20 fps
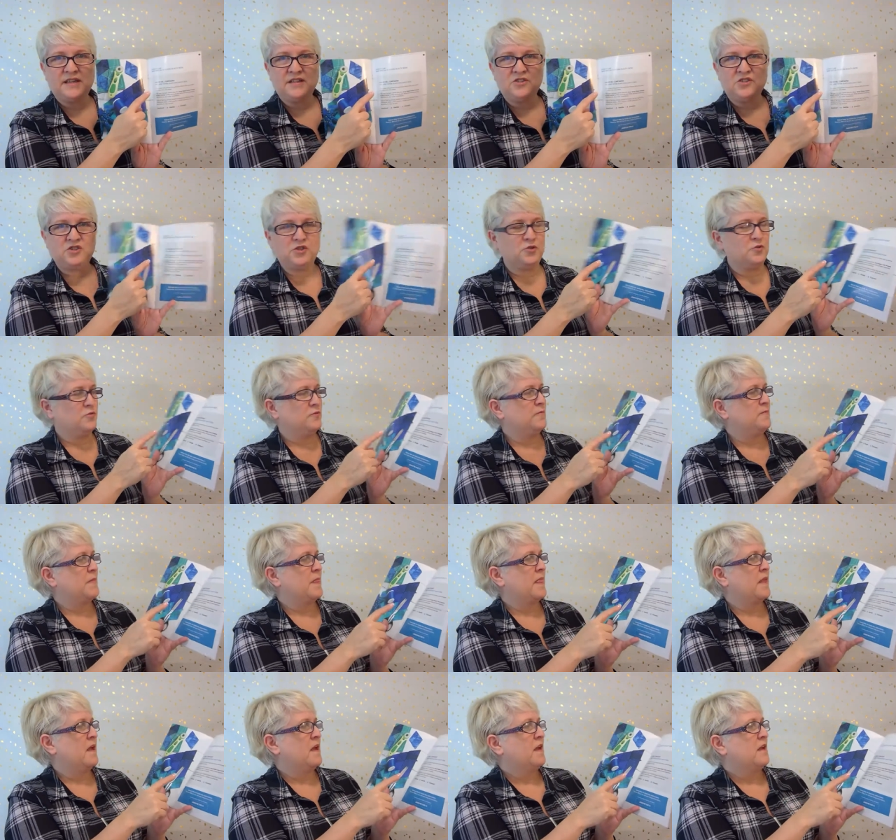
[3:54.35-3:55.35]
in June.
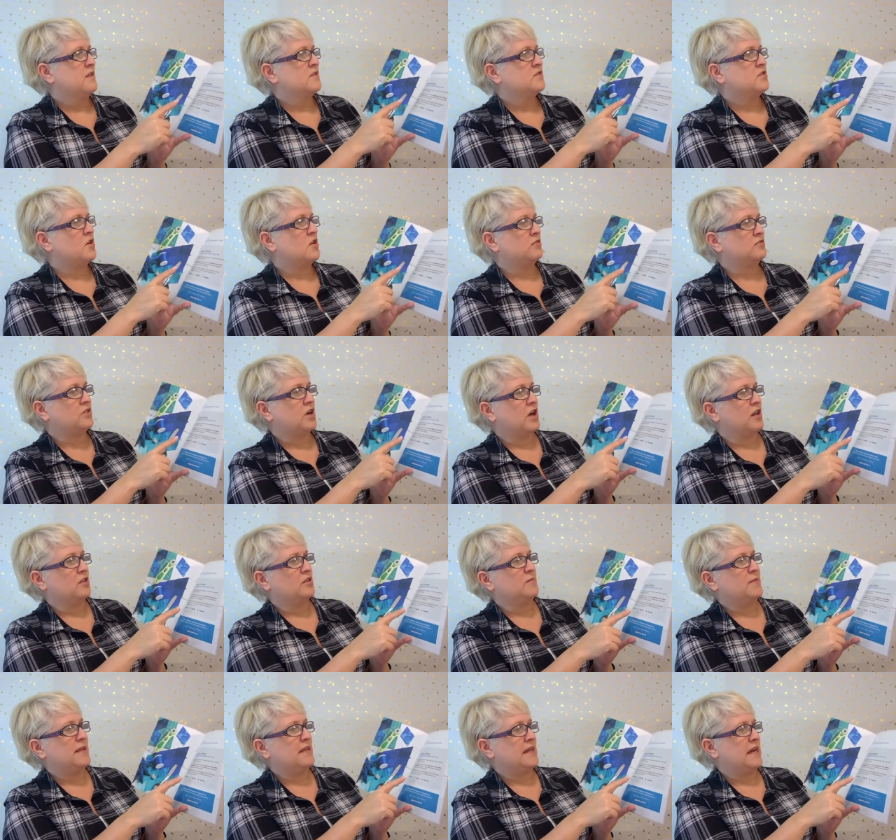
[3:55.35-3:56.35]
It's called
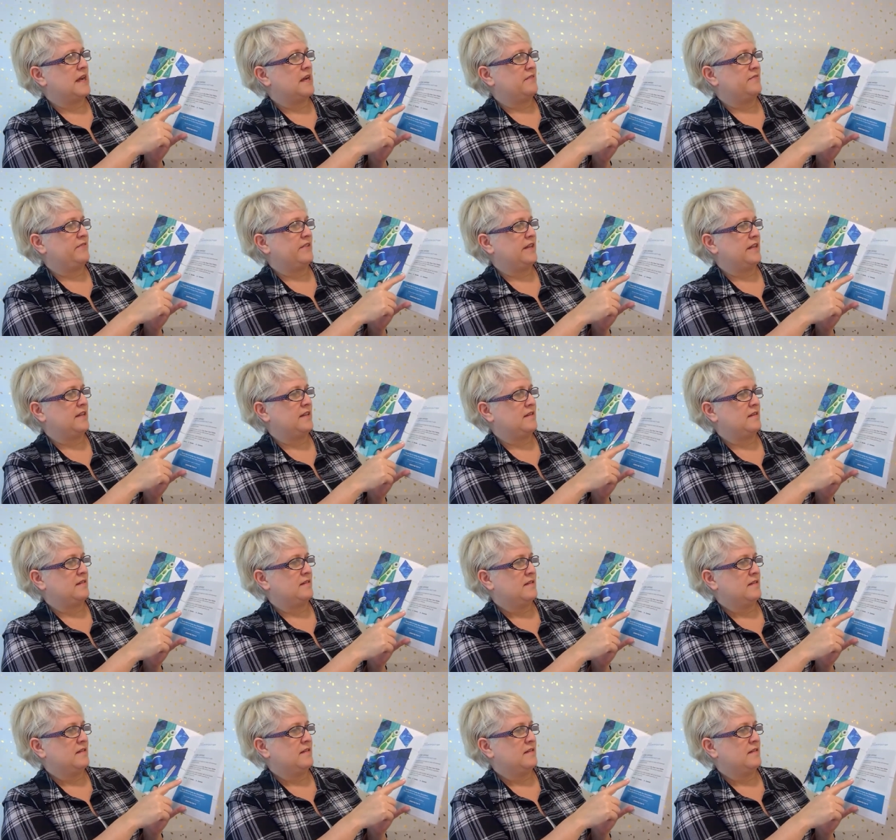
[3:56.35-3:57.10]
Color Me Confident.